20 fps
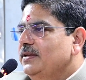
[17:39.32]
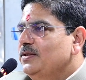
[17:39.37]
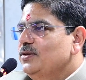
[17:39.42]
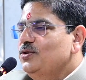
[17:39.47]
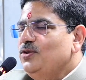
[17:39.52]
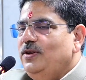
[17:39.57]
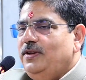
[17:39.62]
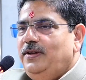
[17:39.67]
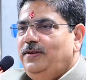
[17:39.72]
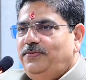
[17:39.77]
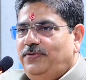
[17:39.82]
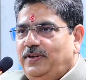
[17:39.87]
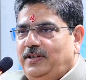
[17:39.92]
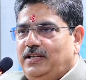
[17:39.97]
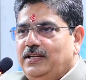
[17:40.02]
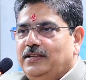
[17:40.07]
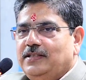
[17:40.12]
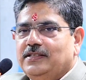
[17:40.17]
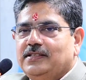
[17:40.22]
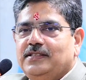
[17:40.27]
So if
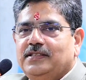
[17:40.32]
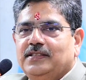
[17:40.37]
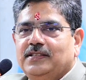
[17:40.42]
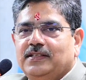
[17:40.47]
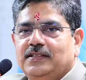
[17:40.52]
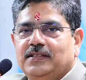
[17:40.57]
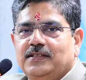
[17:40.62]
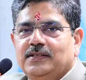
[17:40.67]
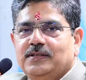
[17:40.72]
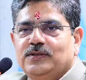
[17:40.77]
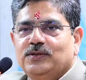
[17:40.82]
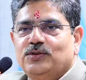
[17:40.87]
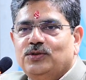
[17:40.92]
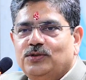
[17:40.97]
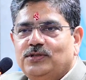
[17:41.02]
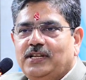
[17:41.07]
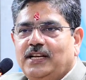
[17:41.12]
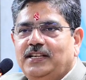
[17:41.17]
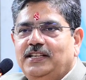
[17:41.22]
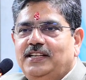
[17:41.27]
it is
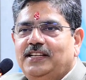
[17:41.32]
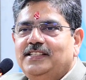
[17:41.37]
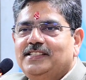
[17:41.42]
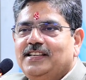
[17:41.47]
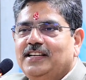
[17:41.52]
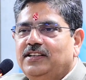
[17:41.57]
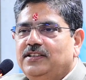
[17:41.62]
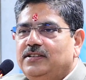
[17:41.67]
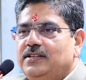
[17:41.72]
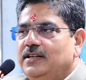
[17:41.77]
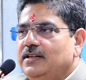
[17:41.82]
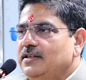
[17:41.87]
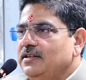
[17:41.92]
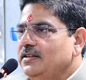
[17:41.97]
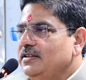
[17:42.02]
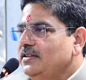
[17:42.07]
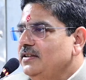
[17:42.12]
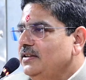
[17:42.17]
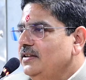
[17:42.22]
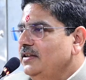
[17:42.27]
society-centric
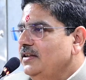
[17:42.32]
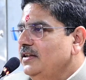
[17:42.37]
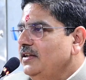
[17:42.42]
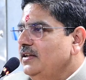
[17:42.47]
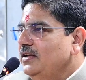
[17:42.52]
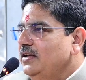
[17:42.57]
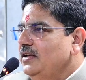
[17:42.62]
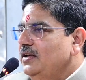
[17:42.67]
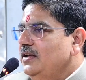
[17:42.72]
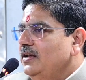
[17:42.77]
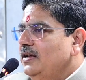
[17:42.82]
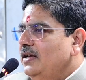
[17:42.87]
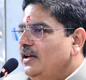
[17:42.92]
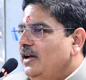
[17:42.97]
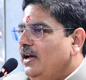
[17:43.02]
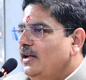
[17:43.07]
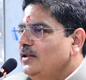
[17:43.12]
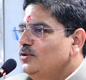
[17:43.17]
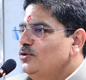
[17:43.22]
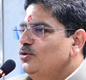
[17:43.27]

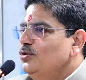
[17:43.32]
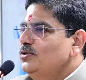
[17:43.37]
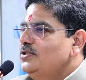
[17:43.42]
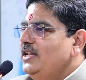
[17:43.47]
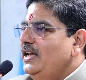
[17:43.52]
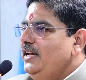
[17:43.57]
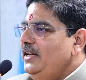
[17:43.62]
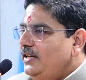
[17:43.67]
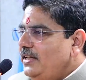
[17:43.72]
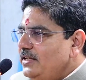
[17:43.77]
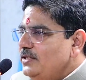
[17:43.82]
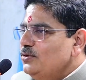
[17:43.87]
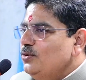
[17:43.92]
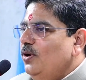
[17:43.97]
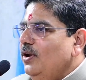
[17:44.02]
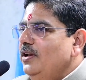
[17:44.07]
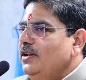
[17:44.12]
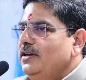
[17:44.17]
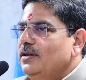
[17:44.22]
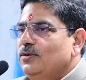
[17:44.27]
and society is
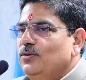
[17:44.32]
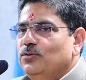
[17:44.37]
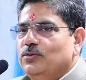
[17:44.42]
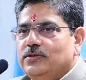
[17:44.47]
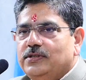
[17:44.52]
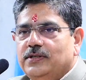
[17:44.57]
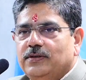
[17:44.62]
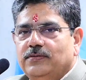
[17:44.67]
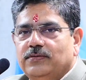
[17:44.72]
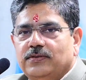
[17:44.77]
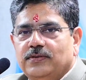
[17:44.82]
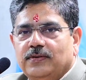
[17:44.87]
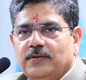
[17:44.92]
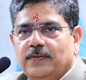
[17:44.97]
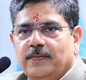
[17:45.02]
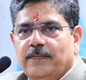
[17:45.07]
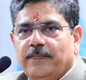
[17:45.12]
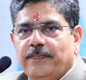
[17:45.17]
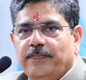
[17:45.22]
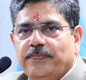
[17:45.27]
all-inclusive,
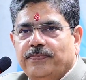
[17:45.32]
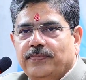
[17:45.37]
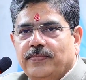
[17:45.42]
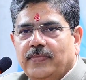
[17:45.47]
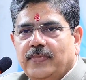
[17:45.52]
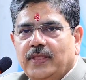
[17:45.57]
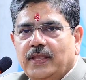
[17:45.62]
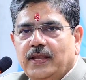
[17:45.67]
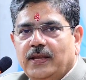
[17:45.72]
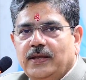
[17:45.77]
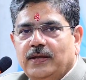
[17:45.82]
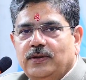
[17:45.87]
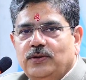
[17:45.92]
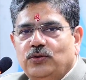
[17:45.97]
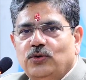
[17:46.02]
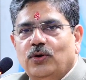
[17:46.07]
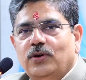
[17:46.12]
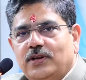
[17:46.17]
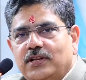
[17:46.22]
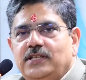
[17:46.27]

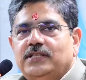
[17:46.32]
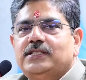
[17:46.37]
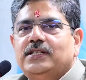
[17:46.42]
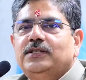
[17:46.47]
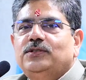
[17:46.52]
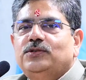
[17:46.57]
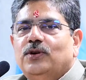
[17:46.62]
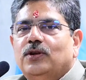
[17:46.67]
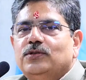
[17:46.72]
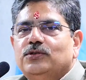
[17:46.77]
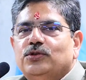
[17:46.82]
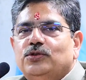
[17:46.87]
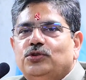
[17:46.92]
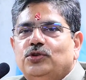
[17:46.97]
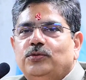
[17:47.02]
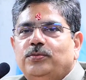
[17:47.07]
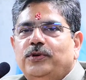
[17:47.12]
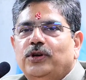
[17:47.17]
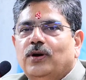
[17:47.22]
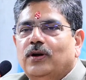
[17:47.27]
your research also
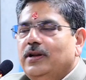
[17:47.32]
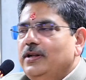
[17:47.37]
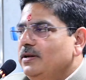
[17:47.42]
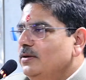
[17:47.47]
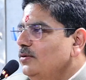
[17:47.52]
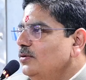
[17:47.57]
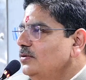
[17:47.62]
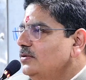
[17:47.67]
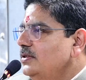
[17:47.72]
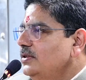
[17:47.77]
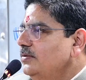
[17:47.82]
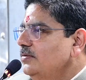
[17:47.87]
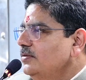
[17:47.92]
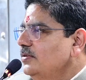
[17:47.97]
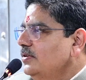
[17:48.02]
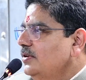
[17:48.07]
should be all-inclusive.